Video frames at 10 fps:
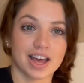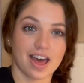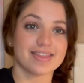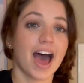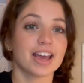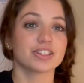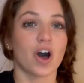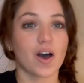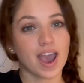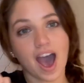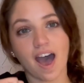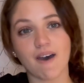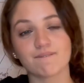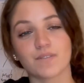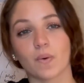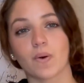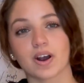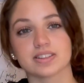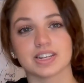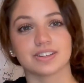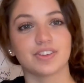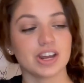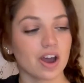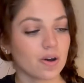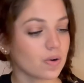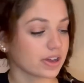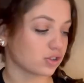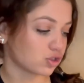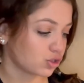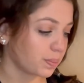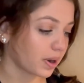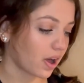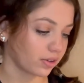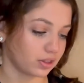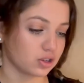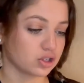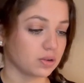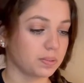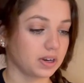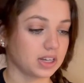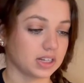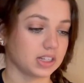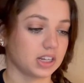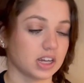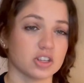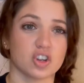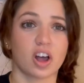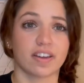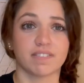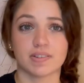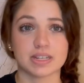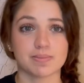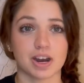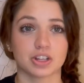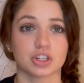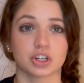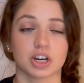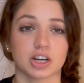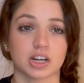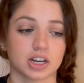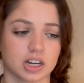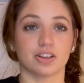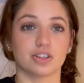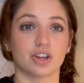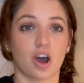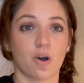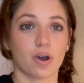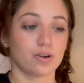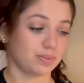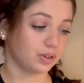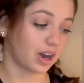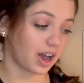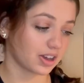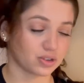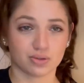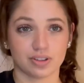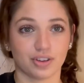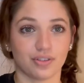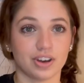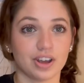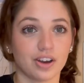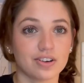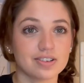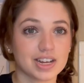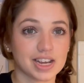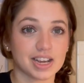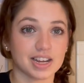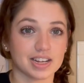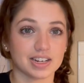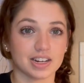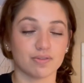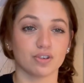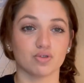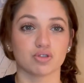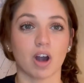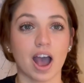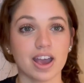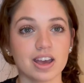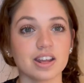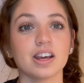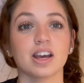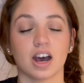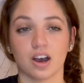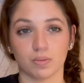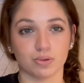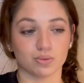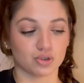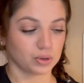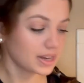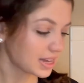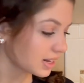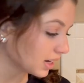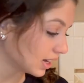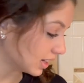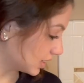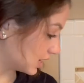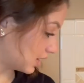That is all I had for this video. It is super healthy, super easy. It took like 15 minutes to cook. So I hope you guys enjoyed this video. And if you try it, I hope you enjoy it, since it